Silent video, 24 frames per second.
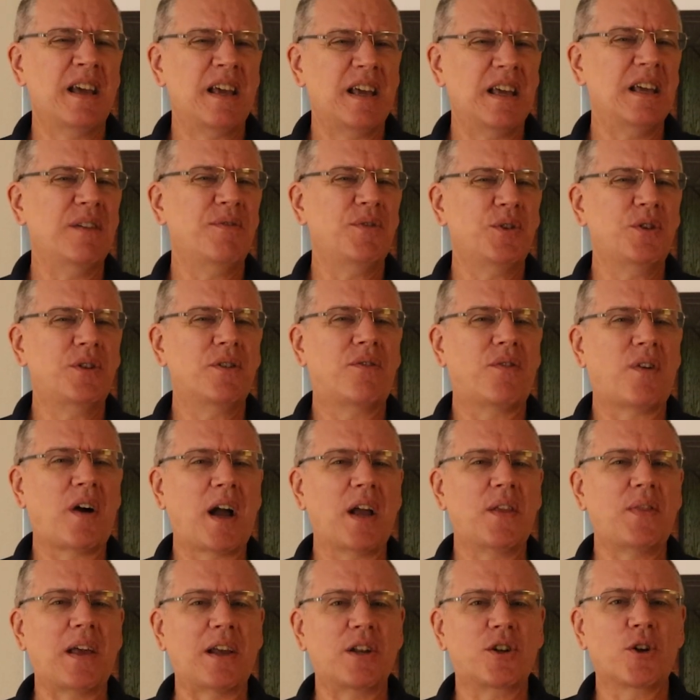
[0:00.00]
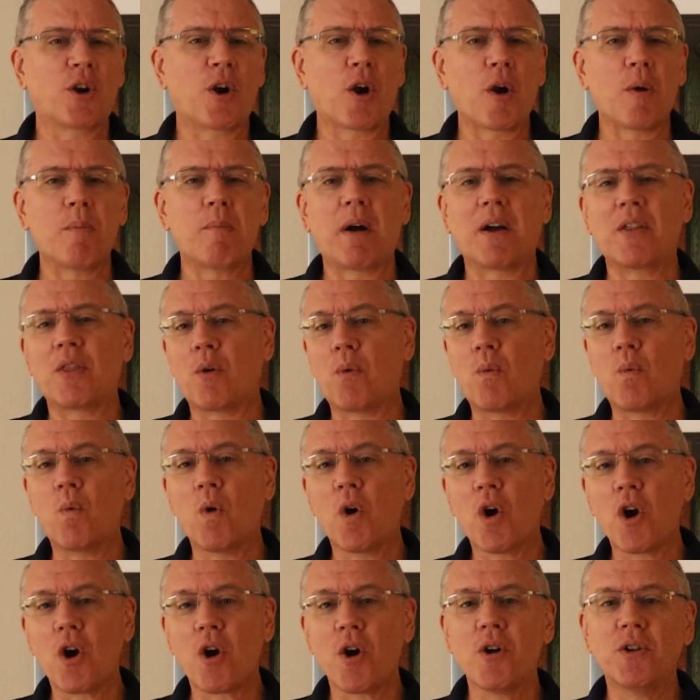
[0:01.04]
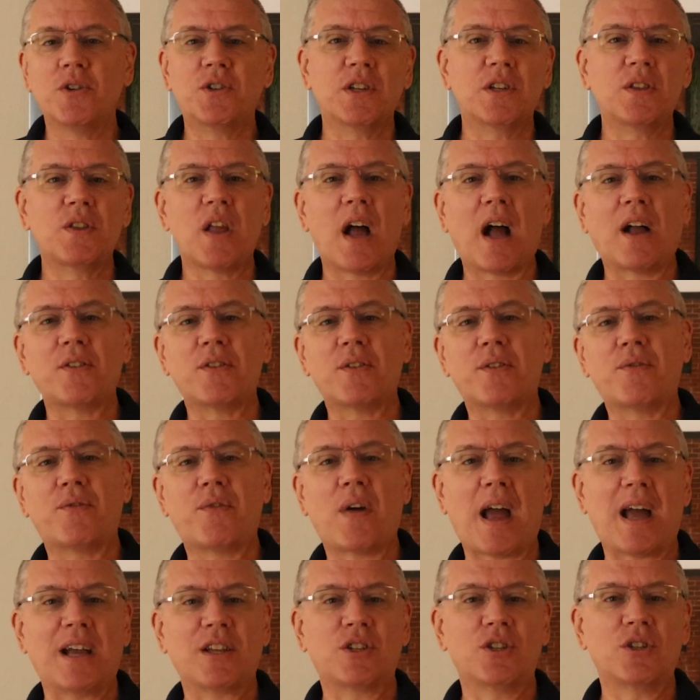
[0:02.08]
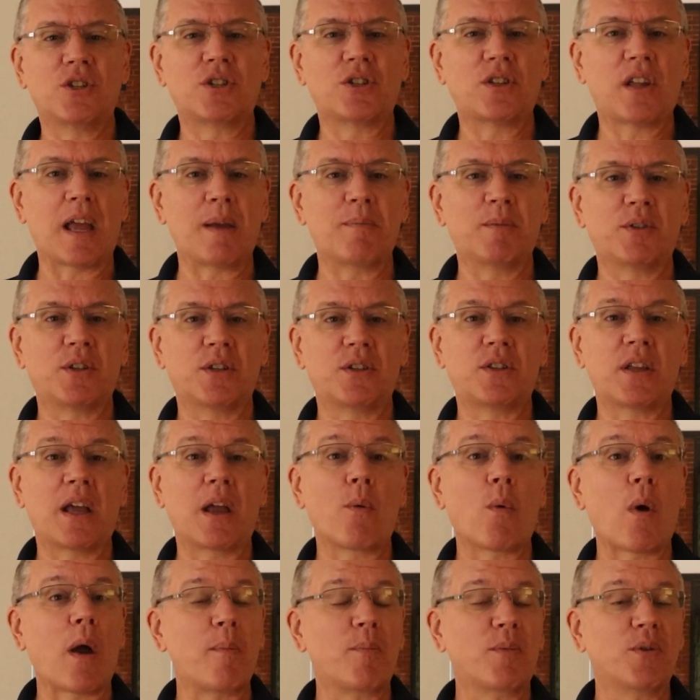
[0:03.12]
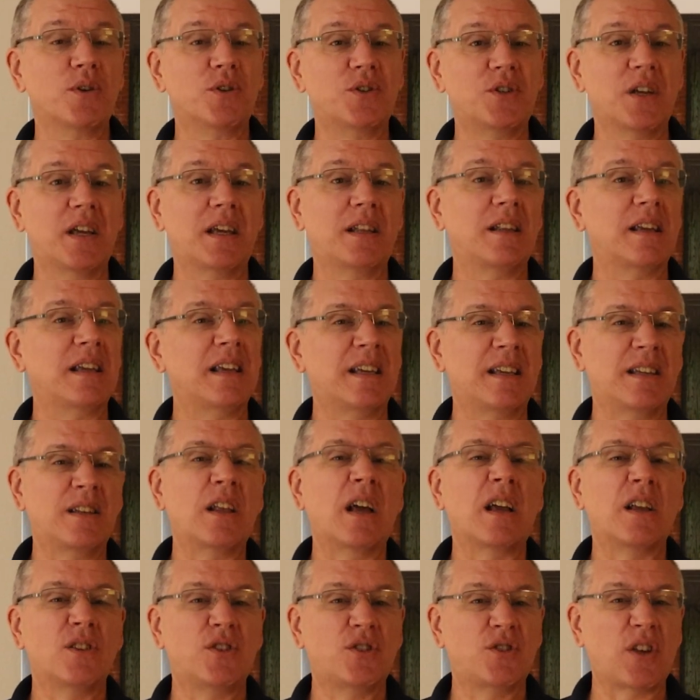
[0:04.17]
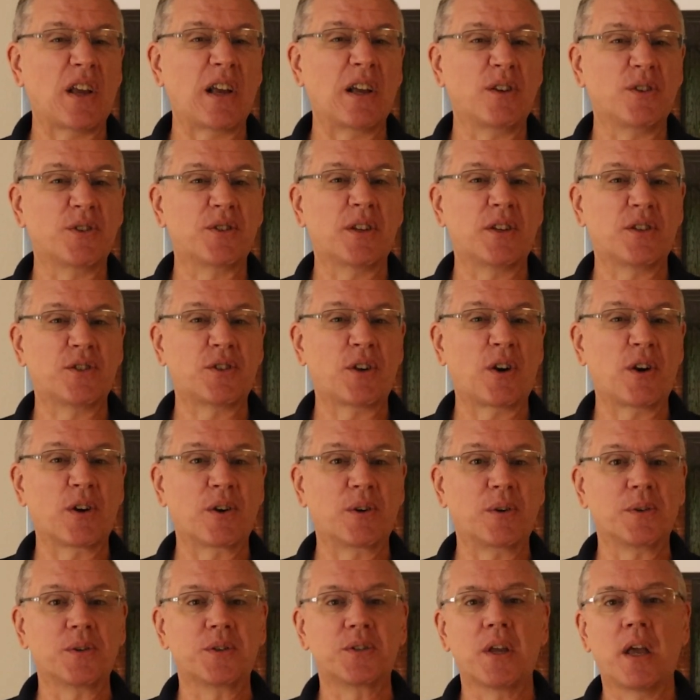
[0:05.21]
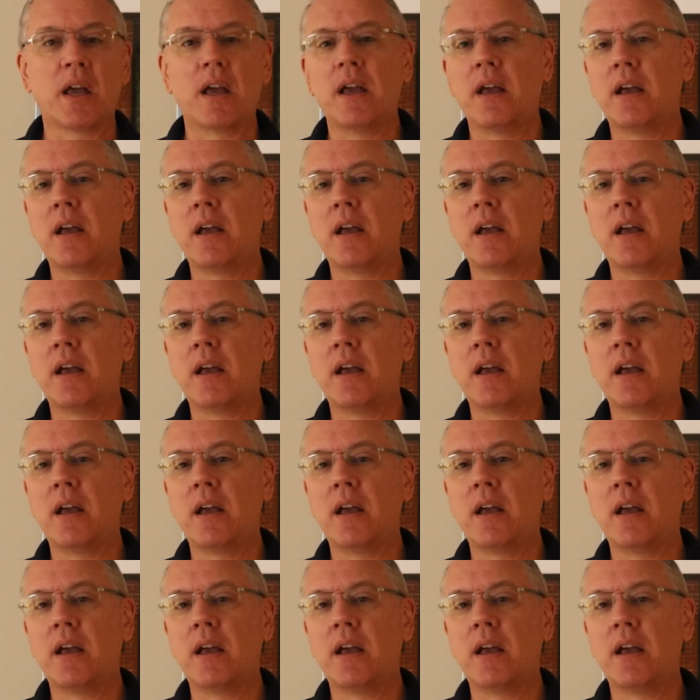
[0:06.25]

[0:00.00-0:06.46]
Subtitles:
if you define that term by the words and not the fashion statement that they represent in sales circles.